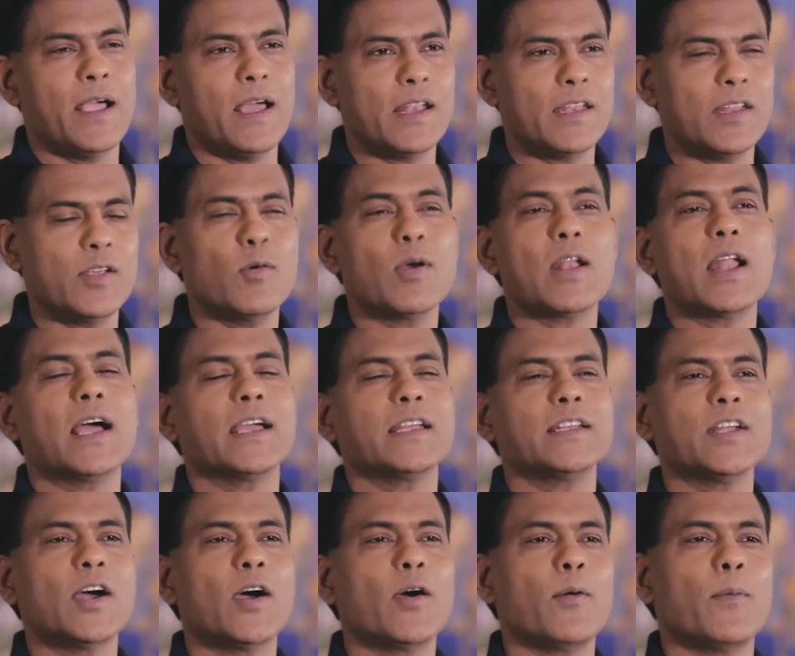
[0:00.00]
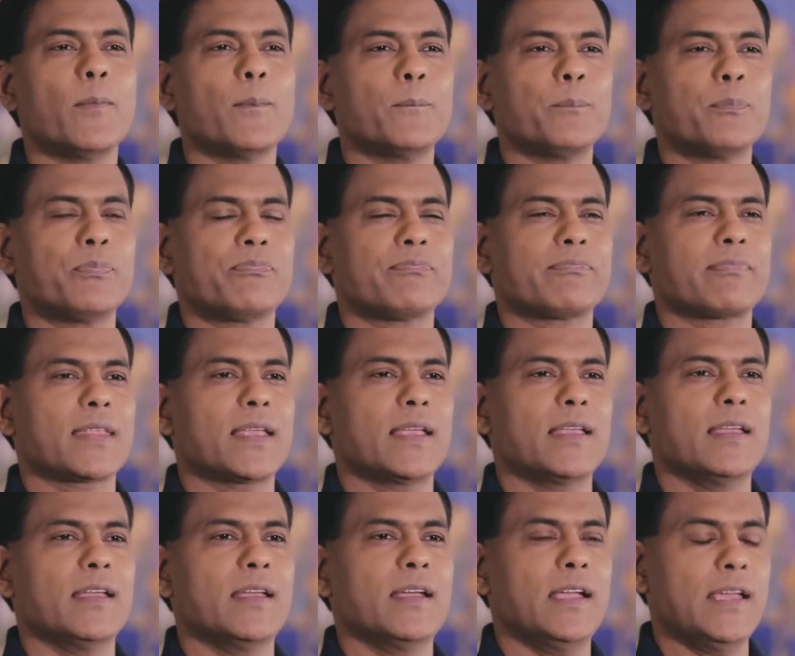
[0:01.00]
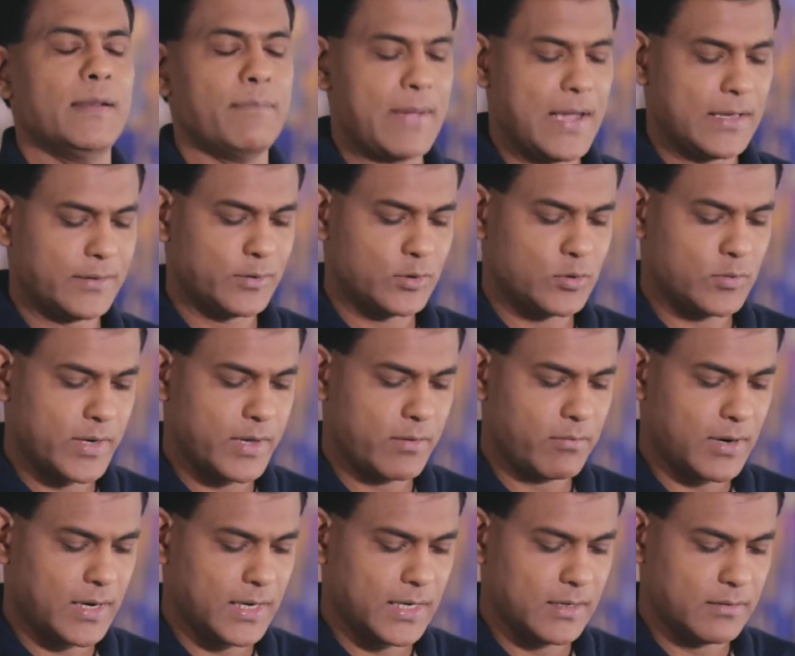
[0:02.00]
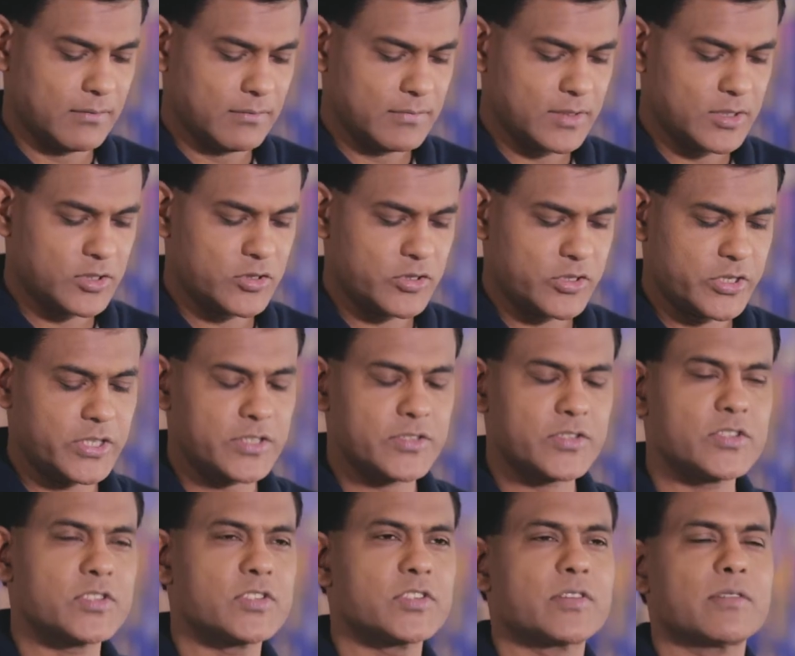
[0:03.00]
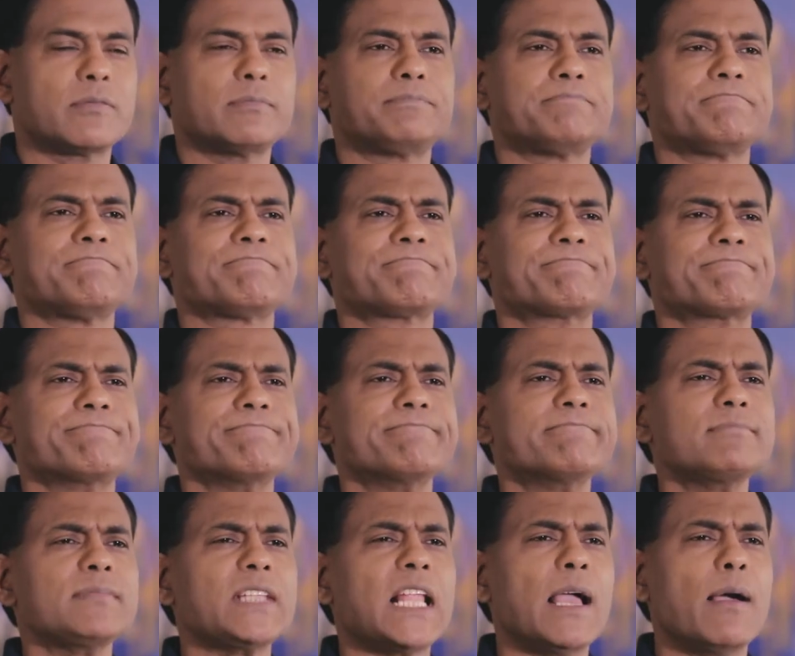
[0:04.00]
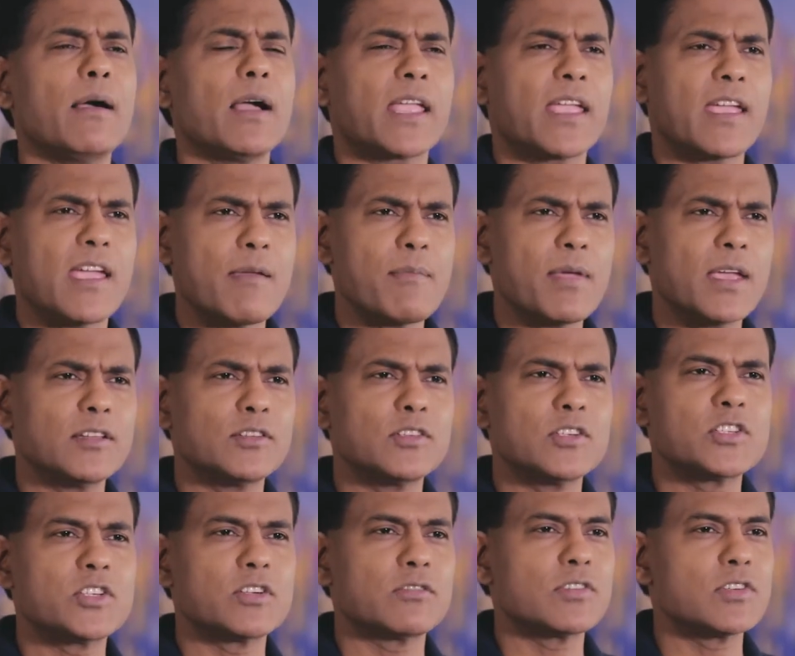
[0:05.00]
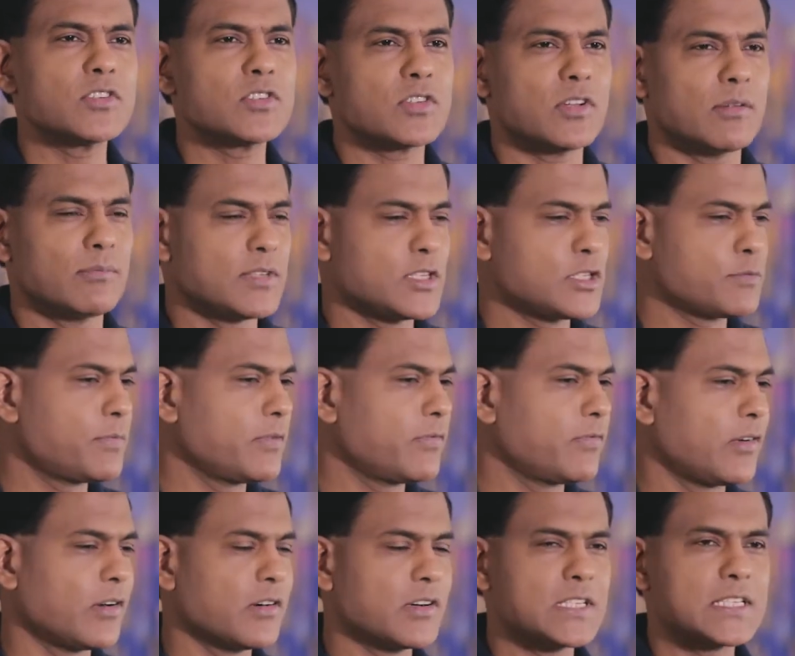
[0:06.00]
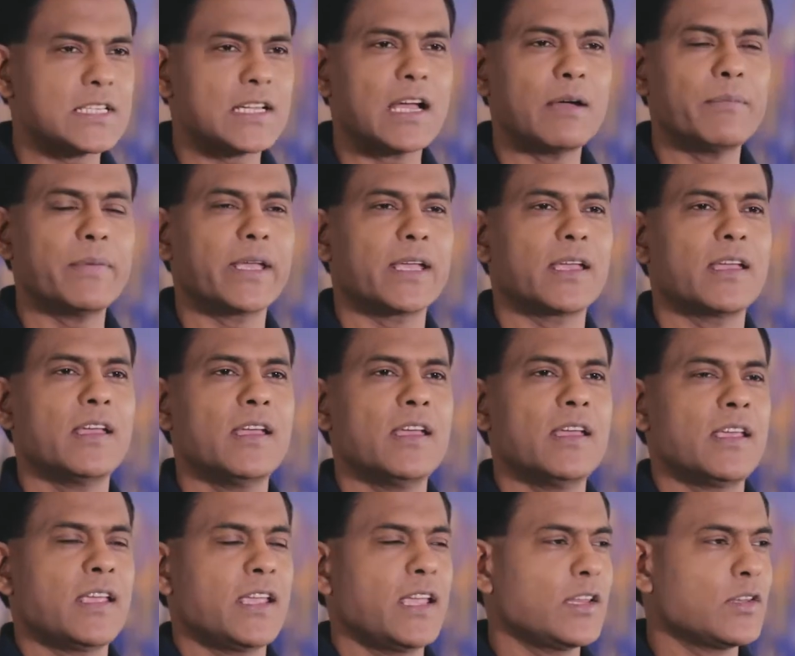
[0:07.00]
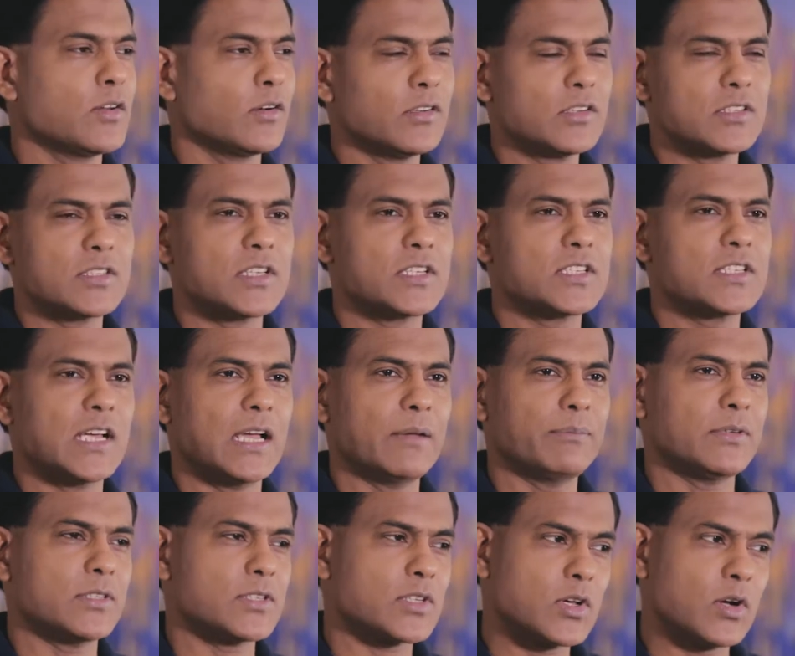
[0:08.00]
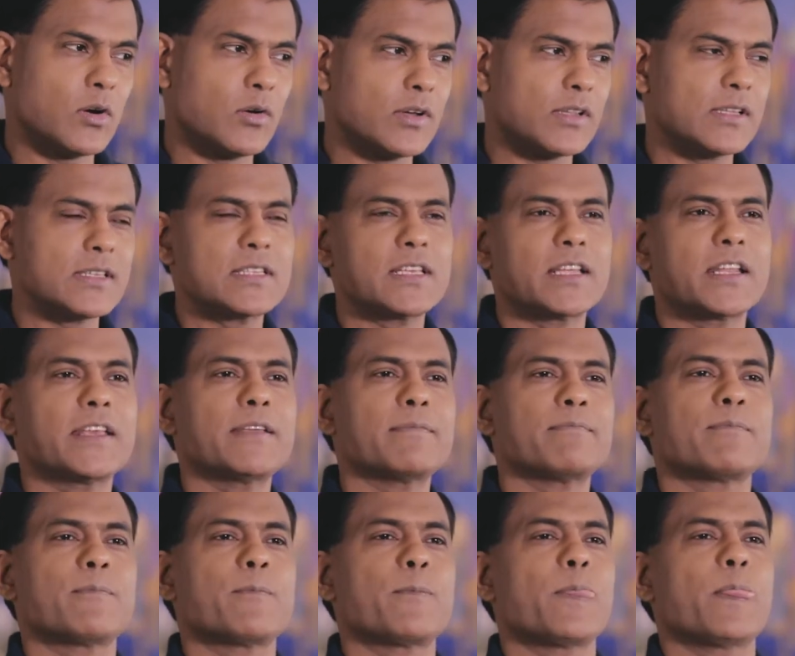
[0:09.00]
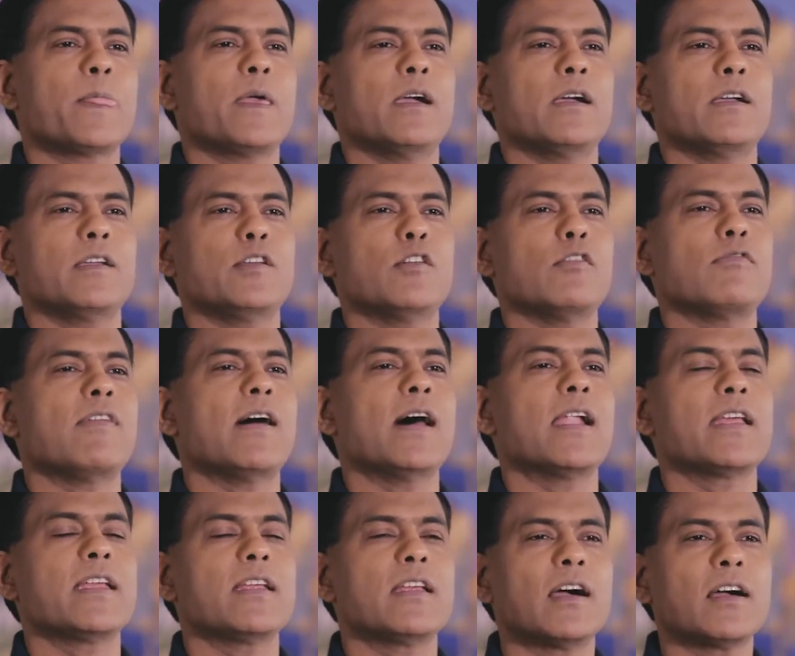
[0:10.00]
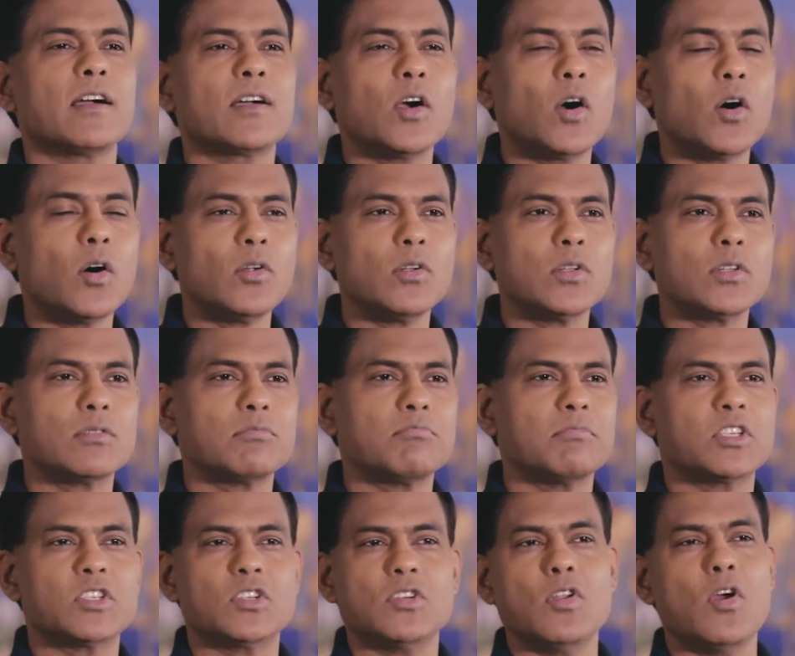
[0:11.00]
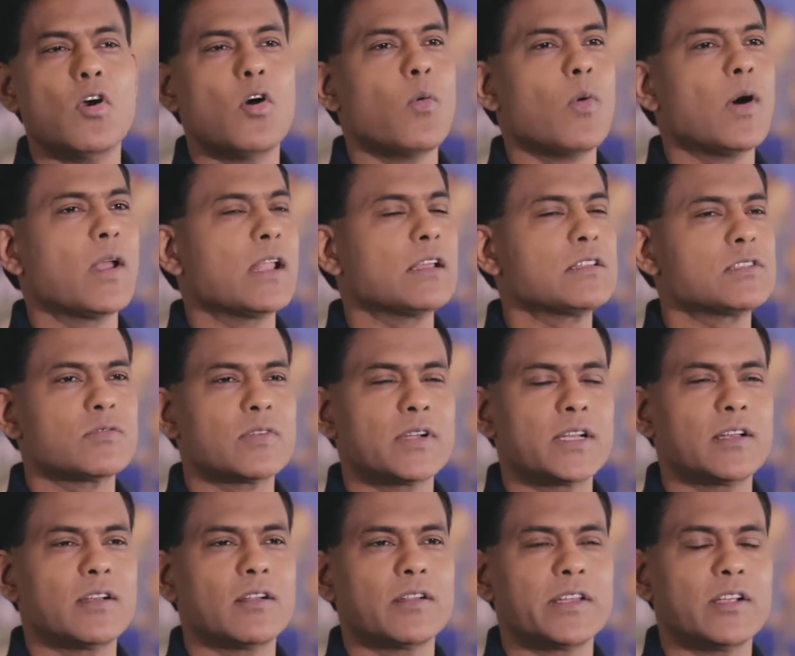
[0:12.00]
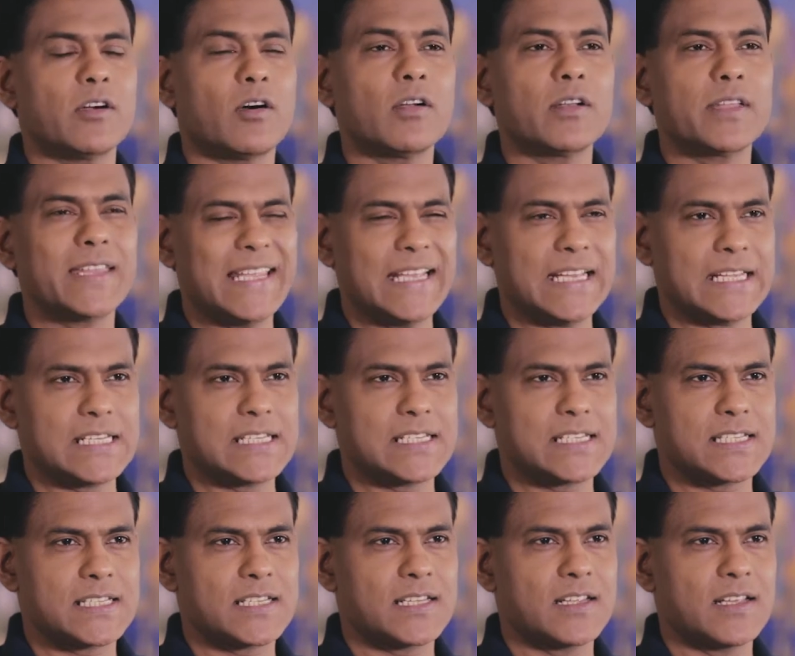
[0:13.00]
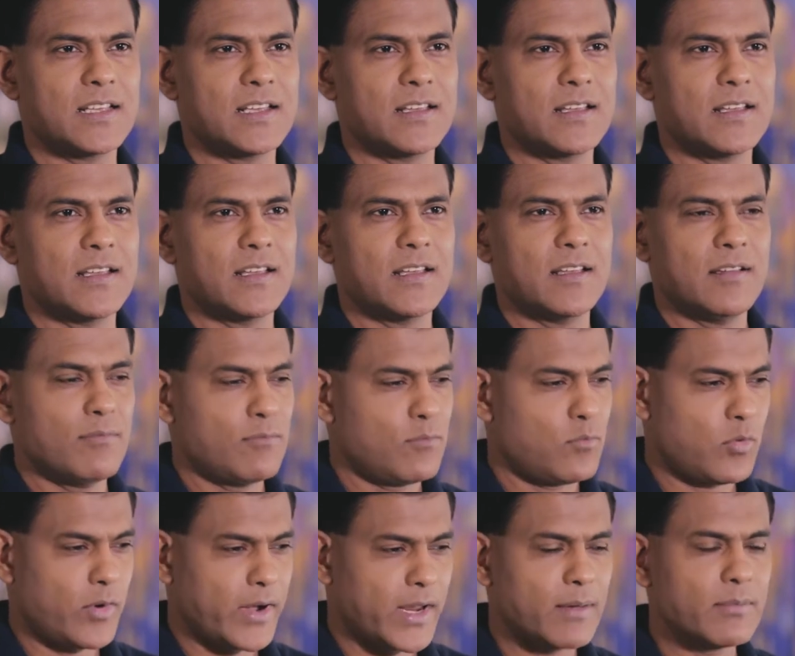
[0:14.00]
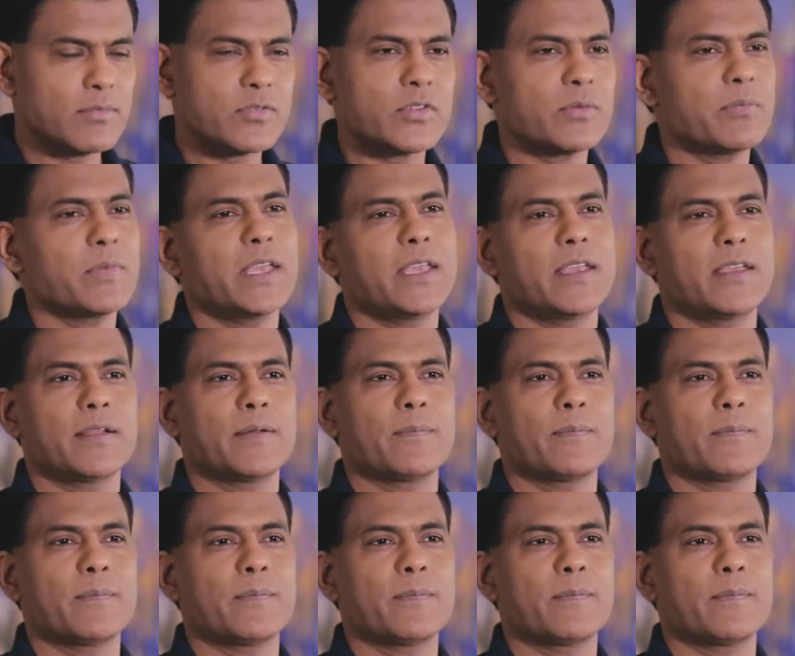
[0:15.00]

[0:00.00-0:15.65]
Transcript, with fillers: And you and I know in Matthew 21, as Jesus came into Jerusalem just before his coming, he told his disciples, Go into the city, you'll find a young colt which no one has ridden on yet. Bring him to me.